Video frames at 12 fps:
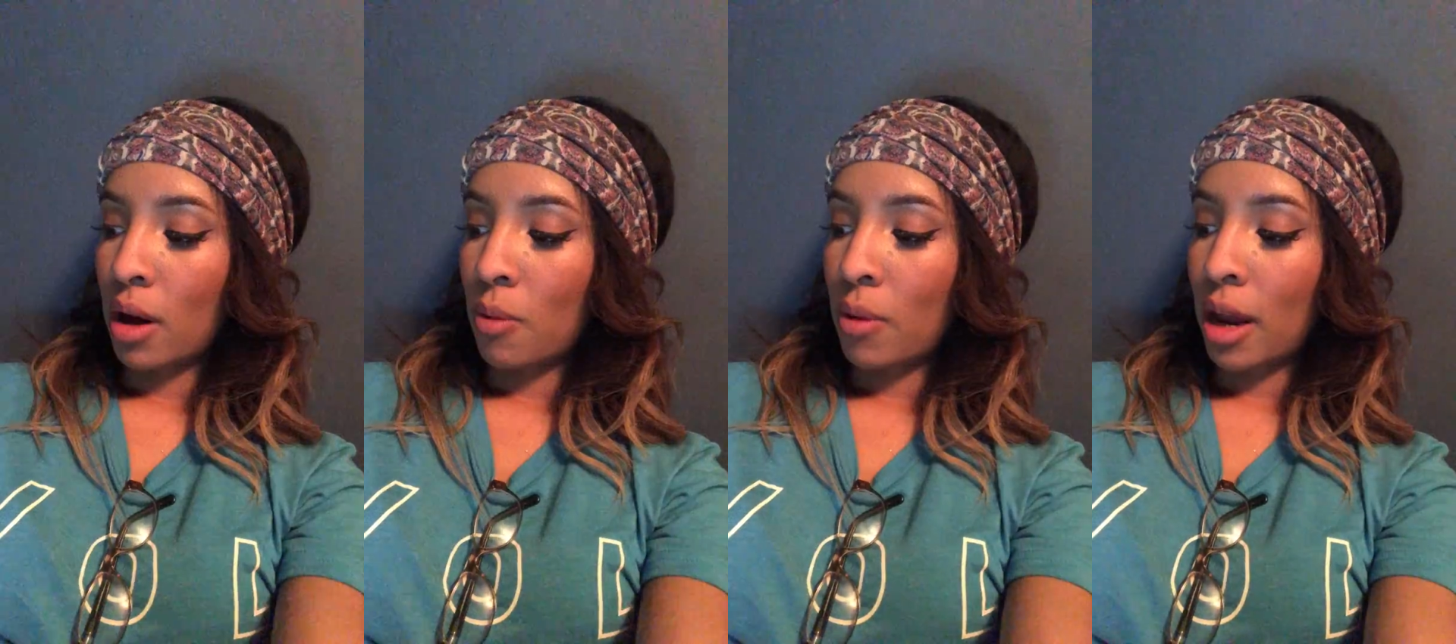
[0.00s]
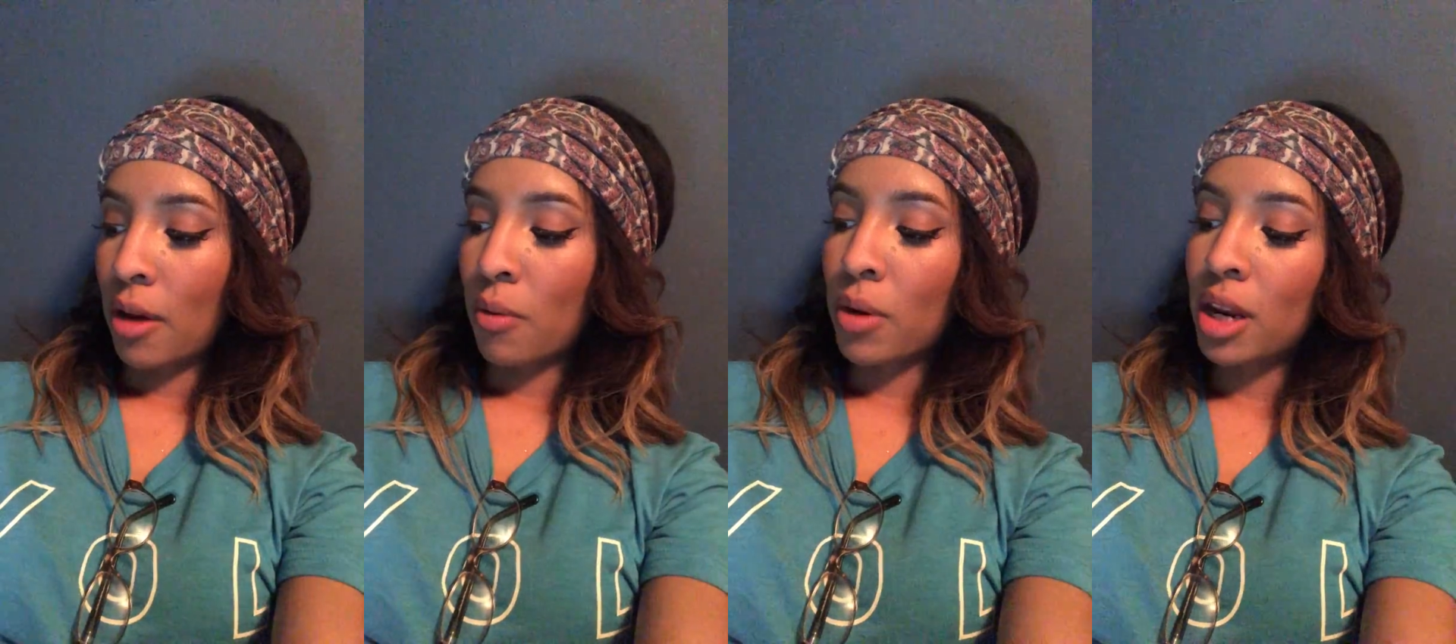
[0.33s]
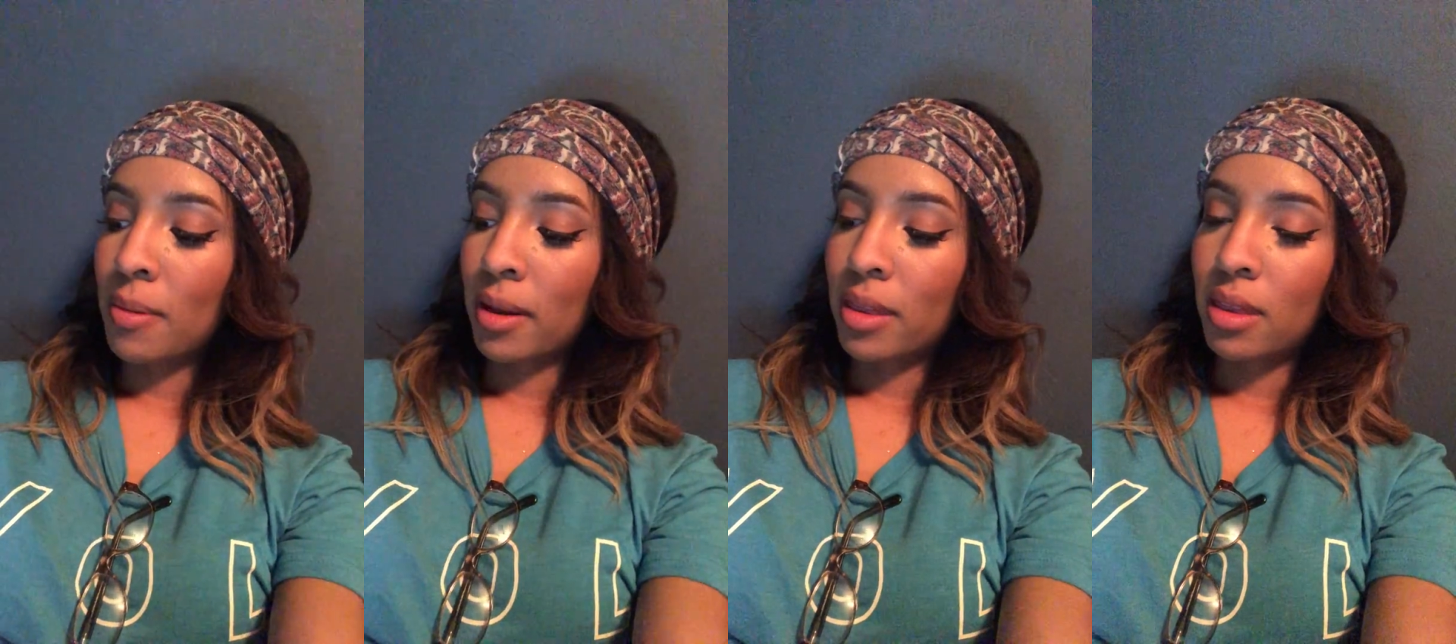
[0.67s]
when I read
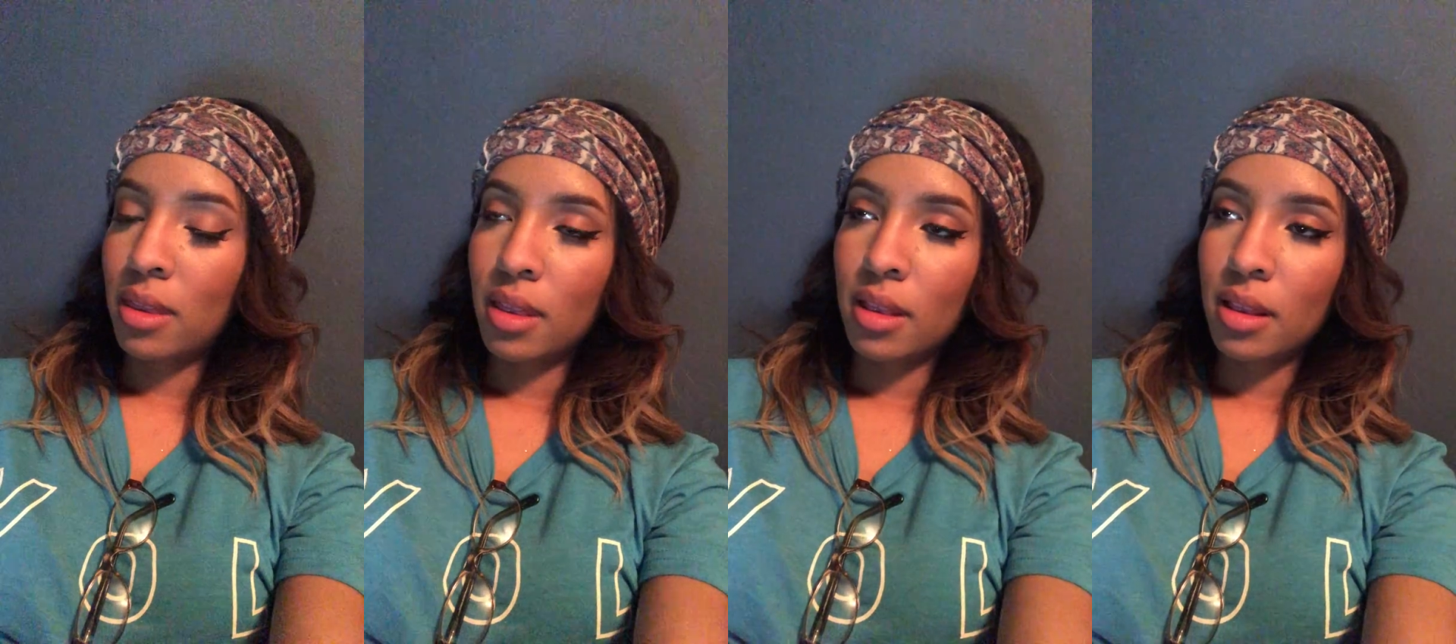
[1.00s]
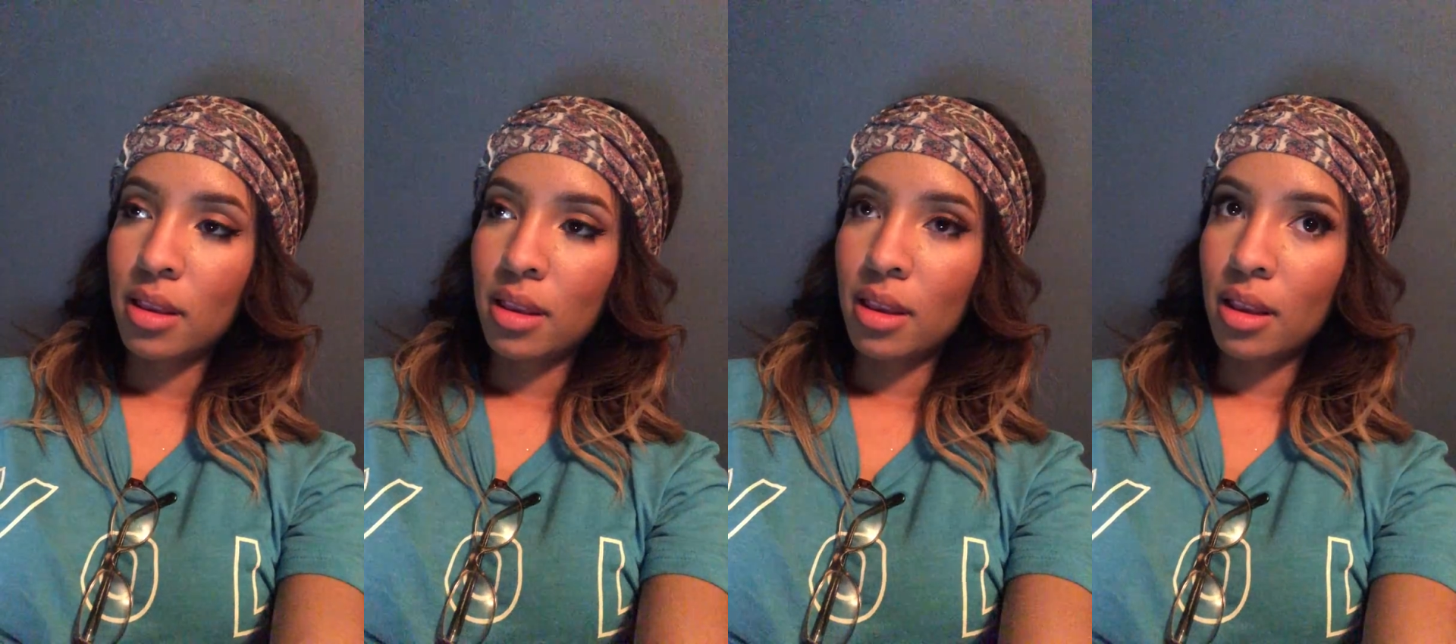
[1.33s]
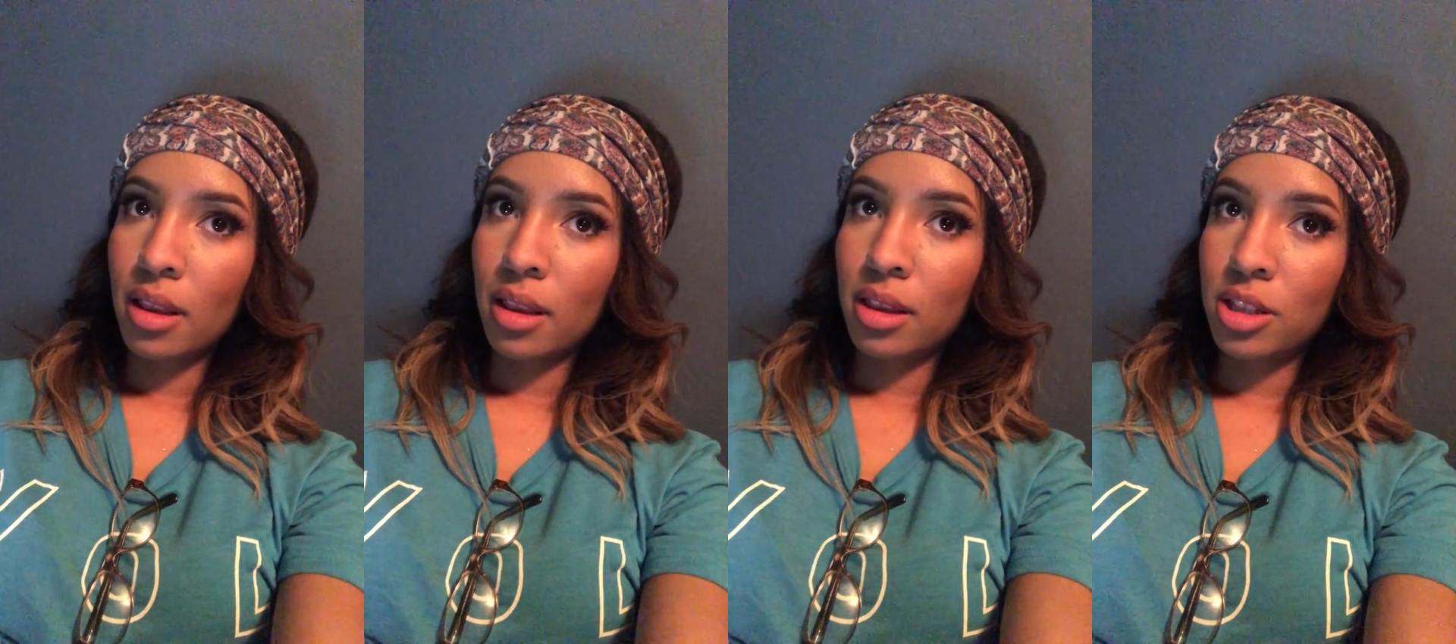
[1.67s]
about
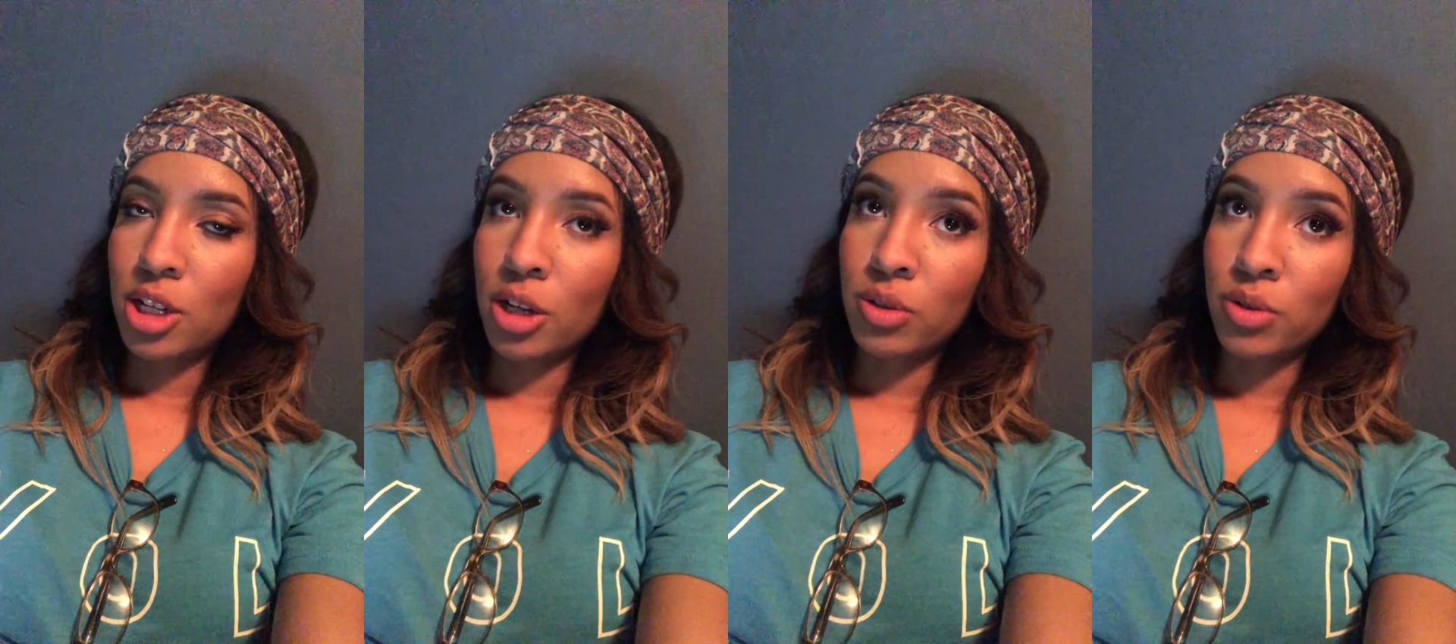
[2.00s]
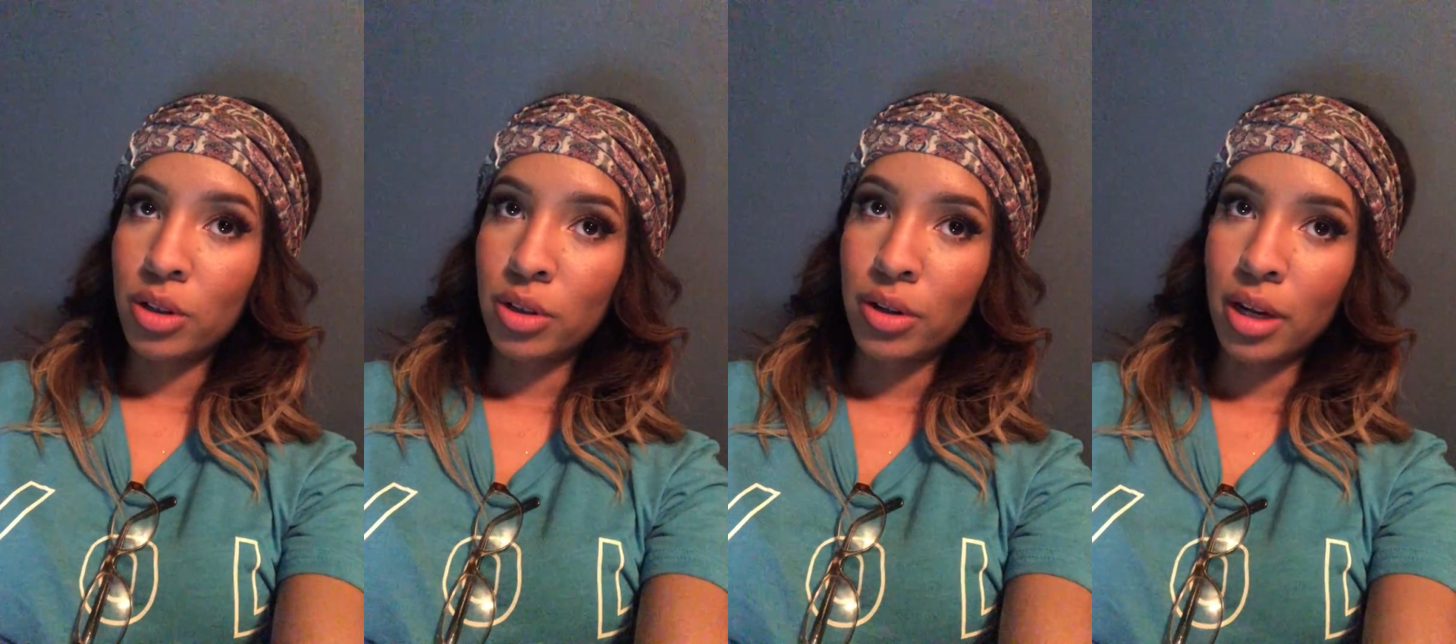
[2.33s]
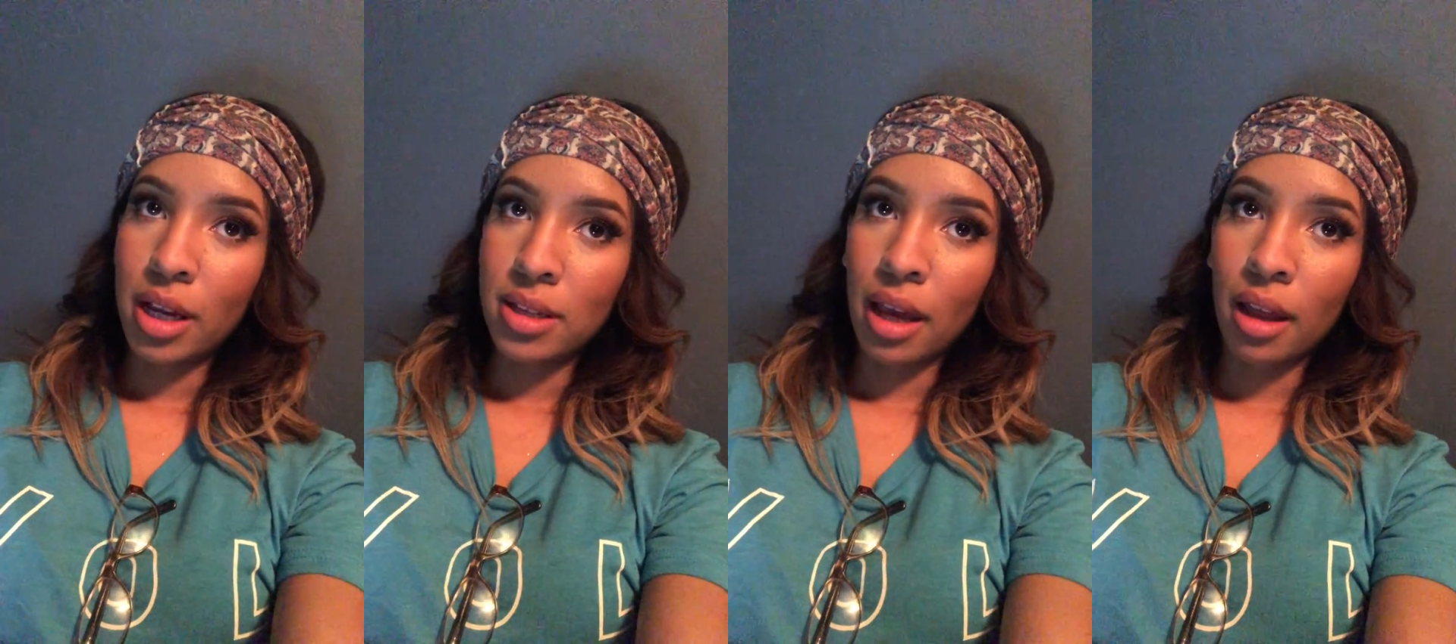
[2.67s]
children
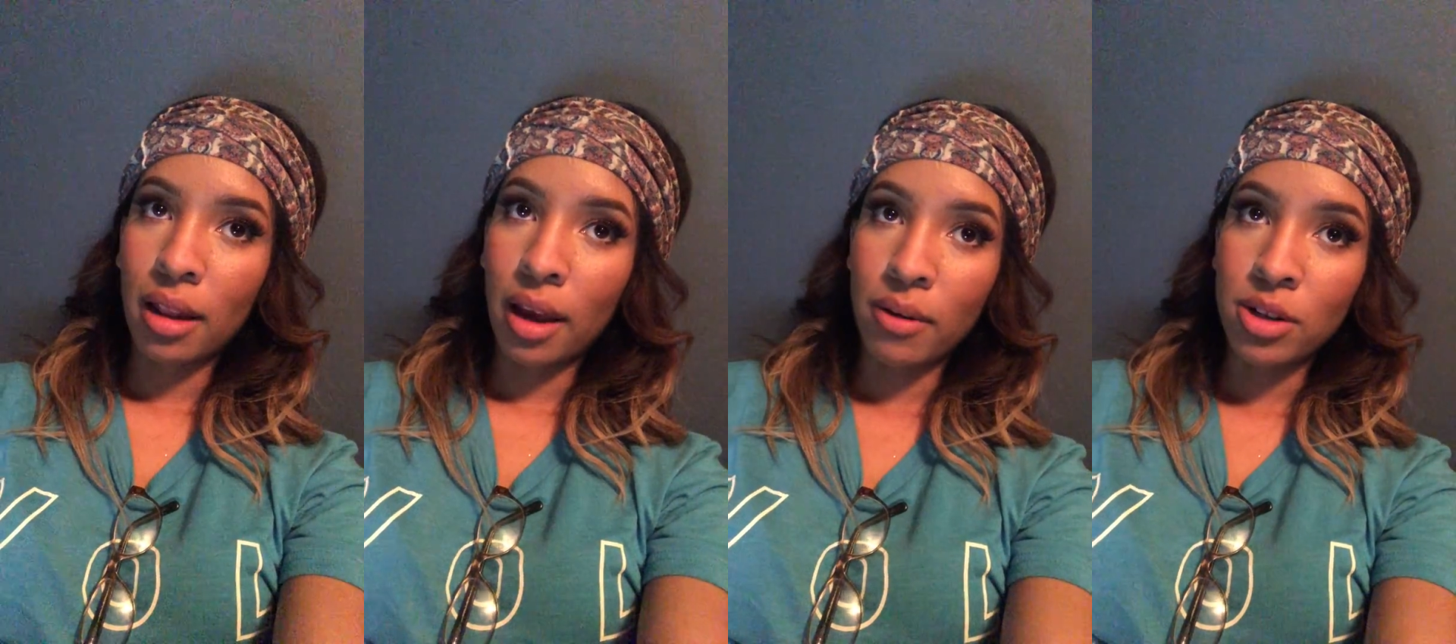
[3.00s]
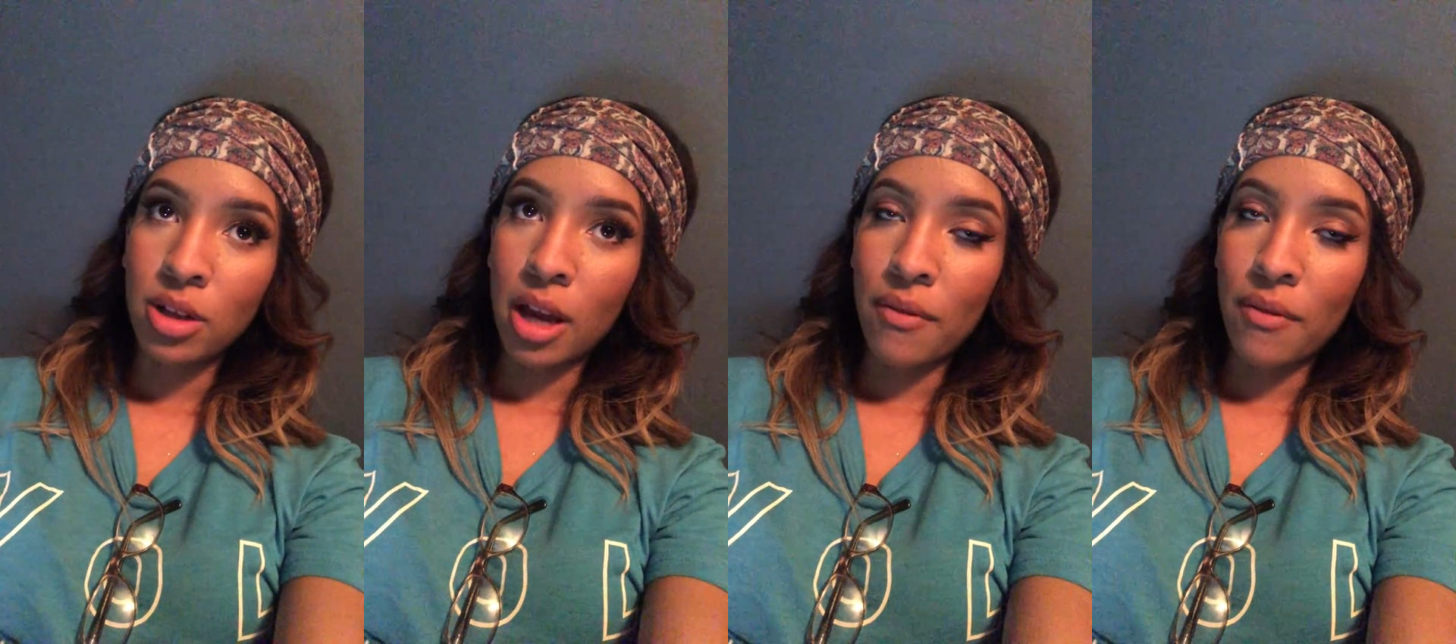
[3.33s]
learning a second language,